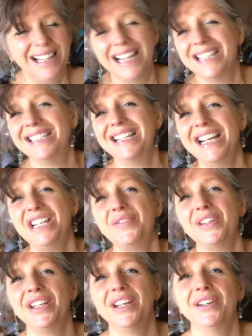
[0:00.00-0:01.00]
Today's
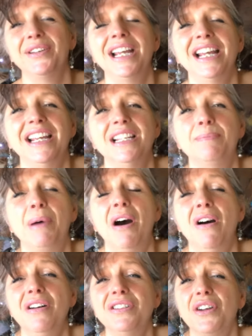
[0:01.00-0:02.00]
video is
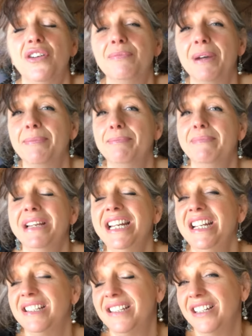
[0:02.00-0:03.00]
part of my
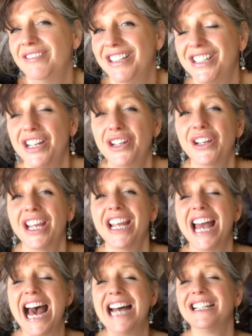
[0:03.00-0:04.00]
mini series looking
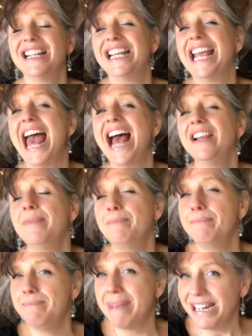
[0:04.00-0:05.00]
at the
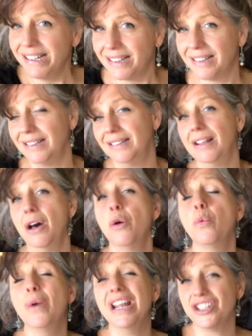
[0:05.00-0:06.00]
elemental
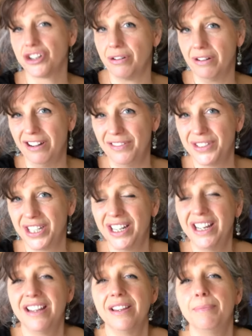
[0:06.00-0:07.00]
witchcraft
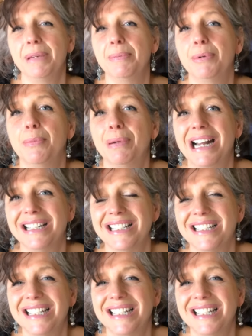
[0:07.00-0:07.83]
that people practice